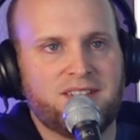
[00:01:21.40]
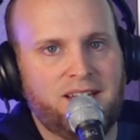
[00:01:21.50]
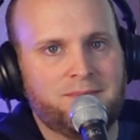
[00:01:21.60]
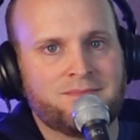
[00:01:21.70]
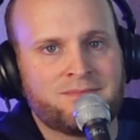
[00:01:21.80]

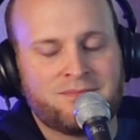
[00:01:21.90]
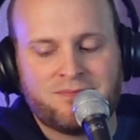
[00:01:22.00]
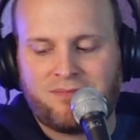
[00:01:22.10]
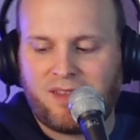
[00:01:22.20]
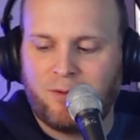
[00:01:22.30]
up,
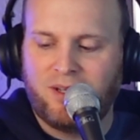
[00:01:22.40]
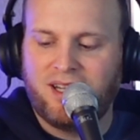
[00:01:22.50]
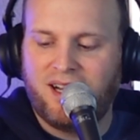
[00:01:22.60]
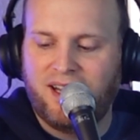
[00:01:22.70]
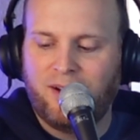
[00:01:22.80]
we
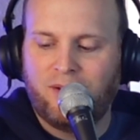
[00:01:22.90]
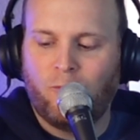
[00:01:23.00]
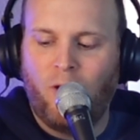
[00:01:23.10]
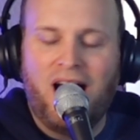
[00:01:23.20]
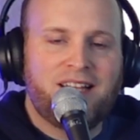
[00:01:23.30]
got
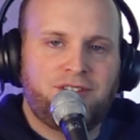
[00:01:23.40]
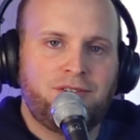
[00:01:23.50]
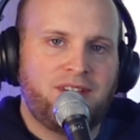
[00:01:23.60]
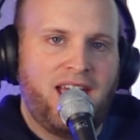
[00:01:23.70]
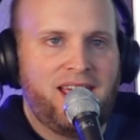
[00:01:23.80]

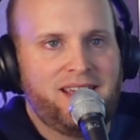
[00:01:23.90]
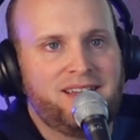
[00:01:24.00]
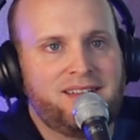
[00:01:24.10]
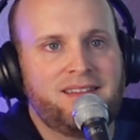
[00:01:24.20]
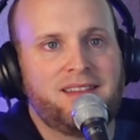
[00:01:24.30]

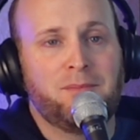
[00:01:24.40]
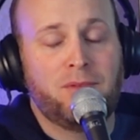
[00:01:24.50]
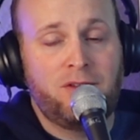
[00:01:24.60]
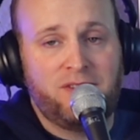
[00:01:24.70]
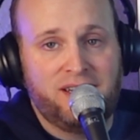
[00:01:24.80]
Y2K, the
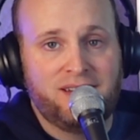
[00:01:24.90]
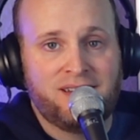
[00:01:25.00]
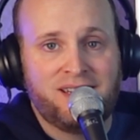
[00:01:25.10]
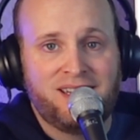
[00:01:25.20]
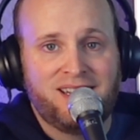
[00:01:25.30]
movie,
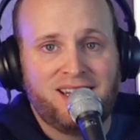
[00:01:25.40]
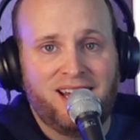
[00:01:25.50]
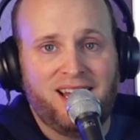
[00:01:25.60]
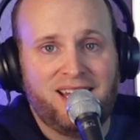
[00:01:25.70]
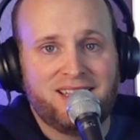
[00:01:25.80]

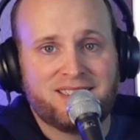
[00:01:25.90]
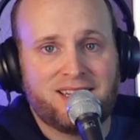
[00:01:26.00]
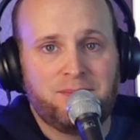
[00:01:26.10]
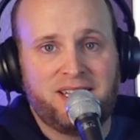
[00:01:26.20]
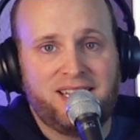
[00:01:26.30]
is
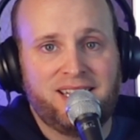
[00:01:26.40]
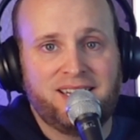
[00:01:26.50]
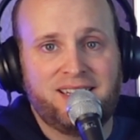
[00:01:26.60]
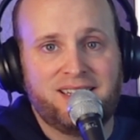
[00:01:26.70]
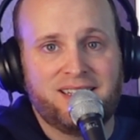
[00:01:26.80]
going to be
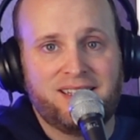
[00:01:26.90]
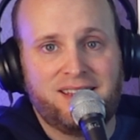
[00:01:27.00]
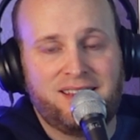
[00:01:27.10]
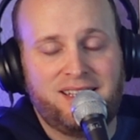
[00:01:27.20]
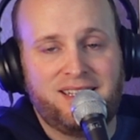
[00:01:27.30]
hitting
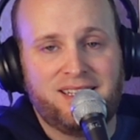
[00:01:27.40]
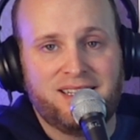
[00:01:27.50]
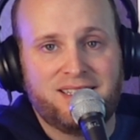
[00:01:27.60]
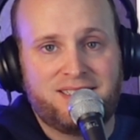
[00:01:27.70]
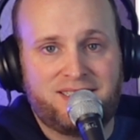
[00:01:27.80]
the
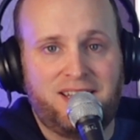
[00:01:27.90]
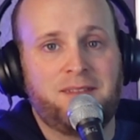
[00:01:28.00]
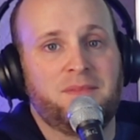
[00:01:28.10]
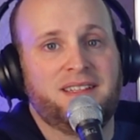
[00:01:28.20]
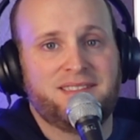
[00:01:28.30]

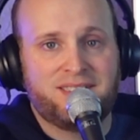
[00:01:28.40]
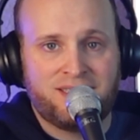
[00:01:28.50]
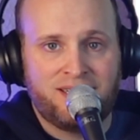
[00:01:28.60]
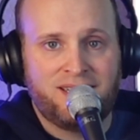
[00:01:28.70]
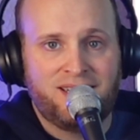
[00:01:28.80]
cinemas
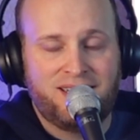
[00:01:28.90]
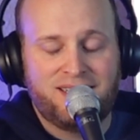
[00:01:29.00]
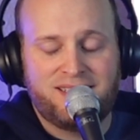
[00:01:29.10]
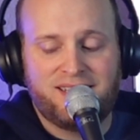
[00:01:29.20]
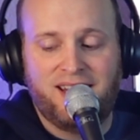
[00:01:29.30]

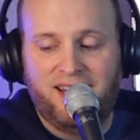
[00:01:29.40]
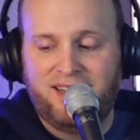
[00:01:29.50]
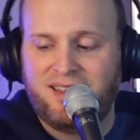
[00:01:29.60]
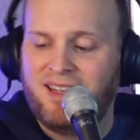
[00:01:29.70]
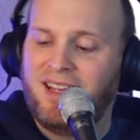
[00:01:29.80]

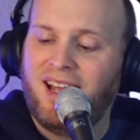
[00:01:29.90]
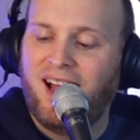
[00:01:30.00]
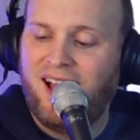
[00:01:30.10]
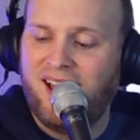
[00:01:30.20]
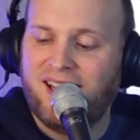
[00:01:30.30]
today.
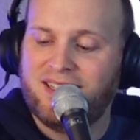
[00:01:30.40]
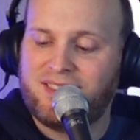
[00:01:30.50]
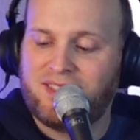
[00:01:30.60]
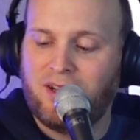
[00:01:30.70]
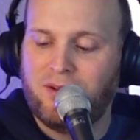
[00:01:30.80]

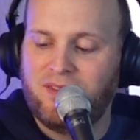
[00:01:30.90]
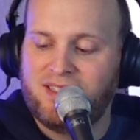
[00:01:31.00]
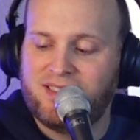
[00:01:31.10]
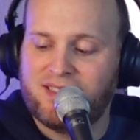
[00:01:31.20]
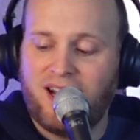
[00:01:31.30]
So
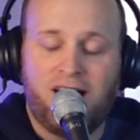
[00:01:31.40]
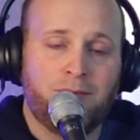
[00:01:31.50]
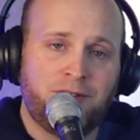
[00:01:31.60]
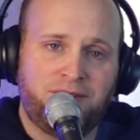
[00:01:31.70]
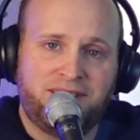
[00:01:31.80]
this is Kyle
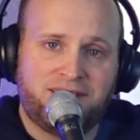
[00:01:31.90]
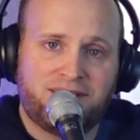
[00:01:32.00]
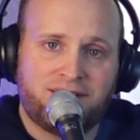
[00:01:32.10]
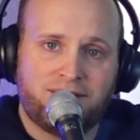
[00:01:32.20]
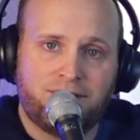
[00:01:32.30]
Mooney's